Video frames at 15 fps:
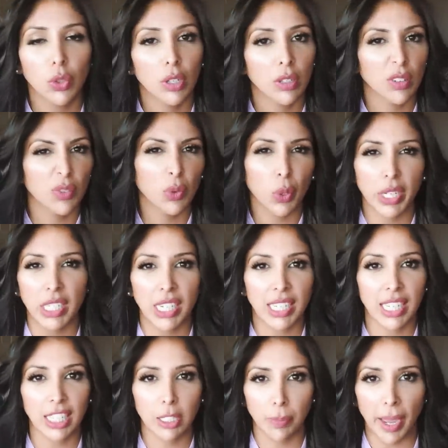can avoid it,
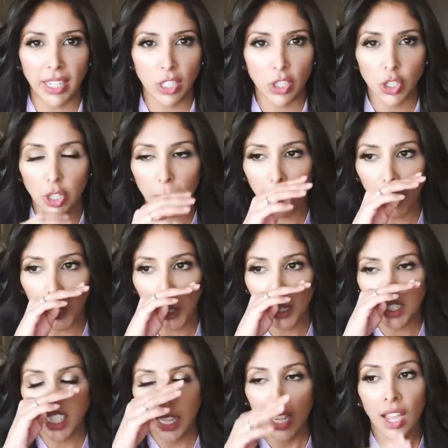it's better too,
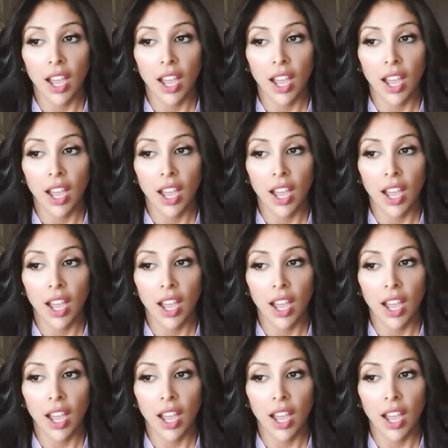because